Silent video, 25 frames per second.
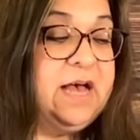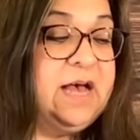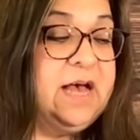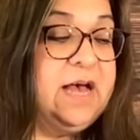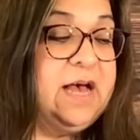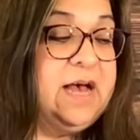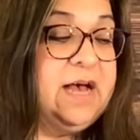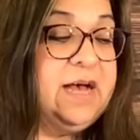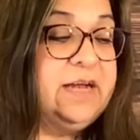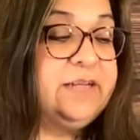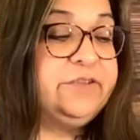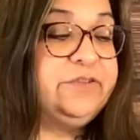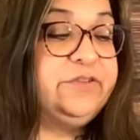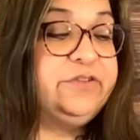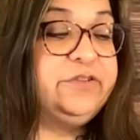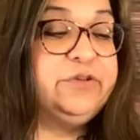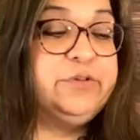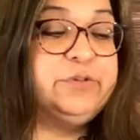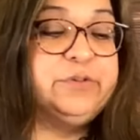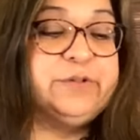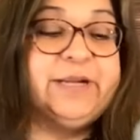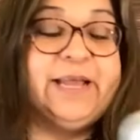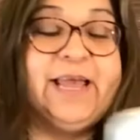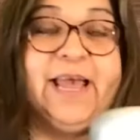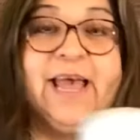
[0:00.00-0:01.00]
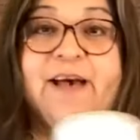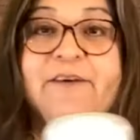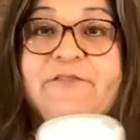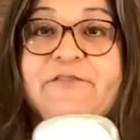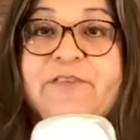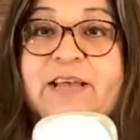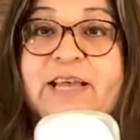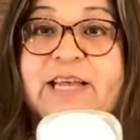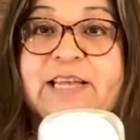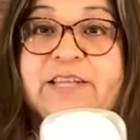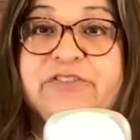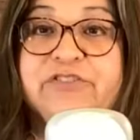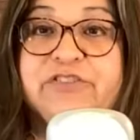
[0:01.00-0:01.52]
a
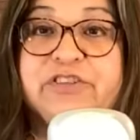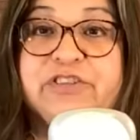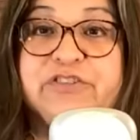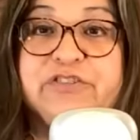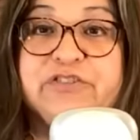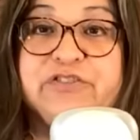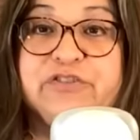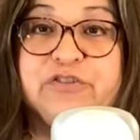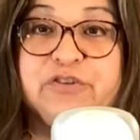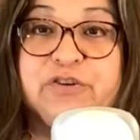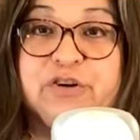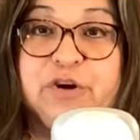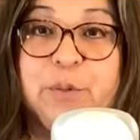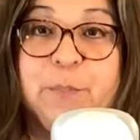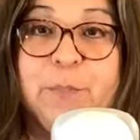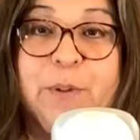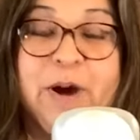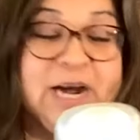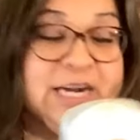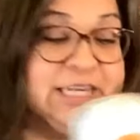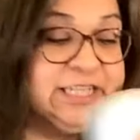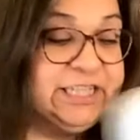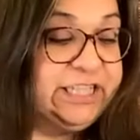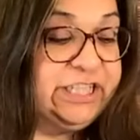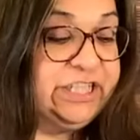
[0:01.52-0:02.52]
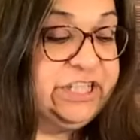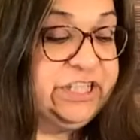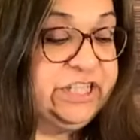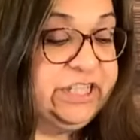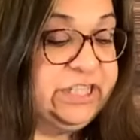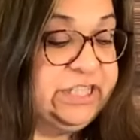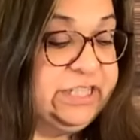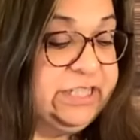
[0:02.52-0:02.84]
2.5-inch circle punch,